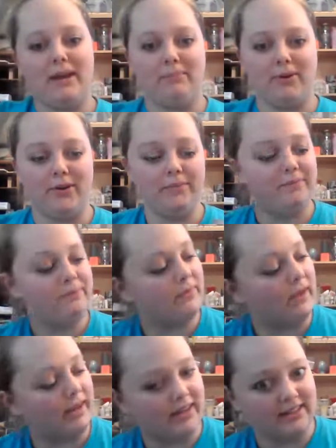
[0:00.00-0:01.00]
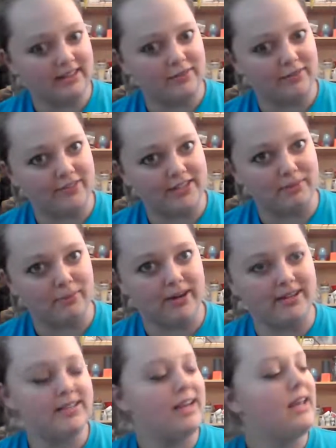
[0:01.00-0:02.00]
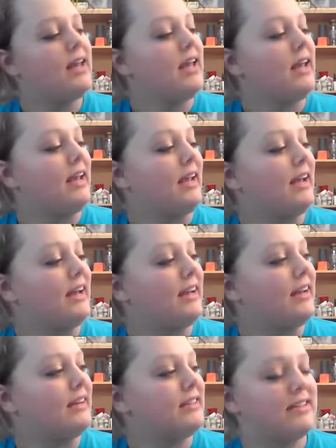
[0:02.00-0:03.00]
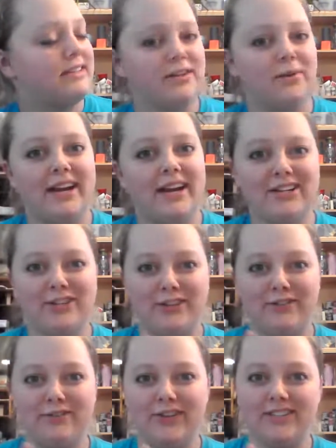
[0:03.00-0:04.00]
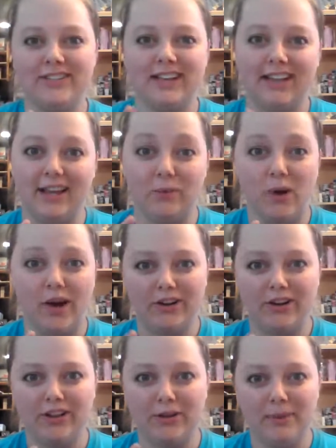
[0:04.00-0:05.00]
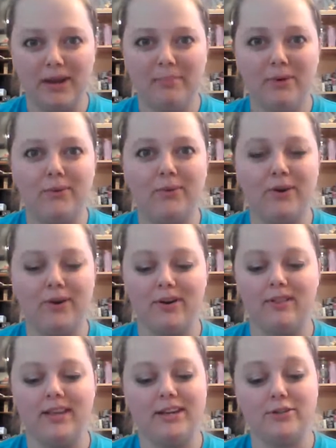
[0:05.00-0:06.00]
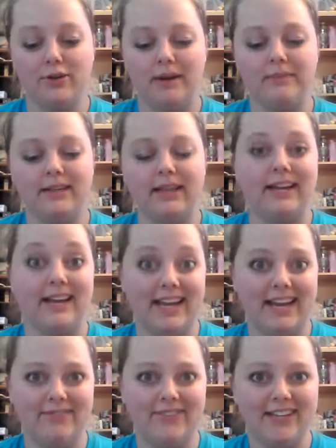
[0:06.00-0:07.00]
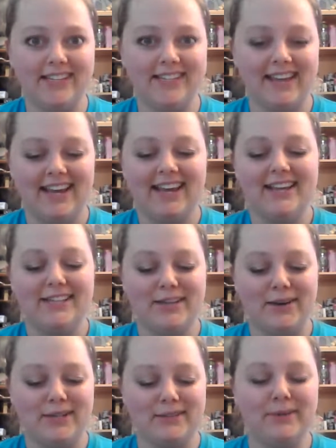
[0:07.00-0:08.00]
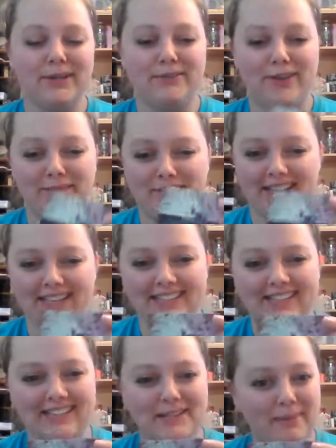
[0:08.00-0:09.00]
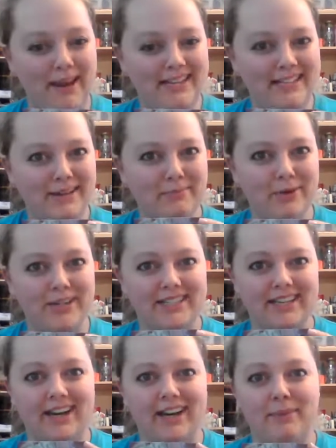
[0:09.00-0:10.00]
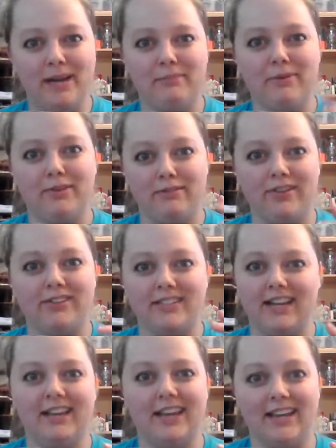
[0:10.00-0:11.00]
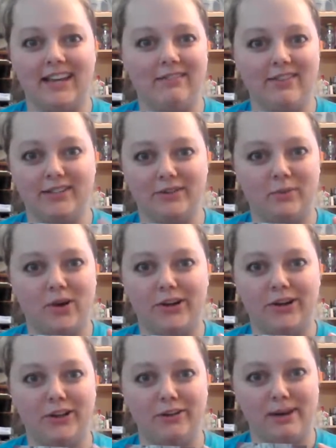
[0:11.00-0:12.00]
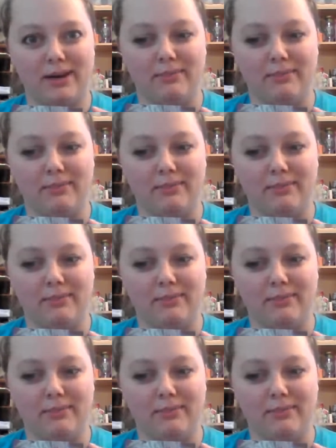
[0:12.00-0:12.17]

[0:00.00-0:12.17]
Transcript: paper. I got these from Vistaprint. And so it actually feels kind of like watercolor paper, or they described it like a canvas. So it's really fun because it's a painting printed on paper that feels kind of like canvas or watercolor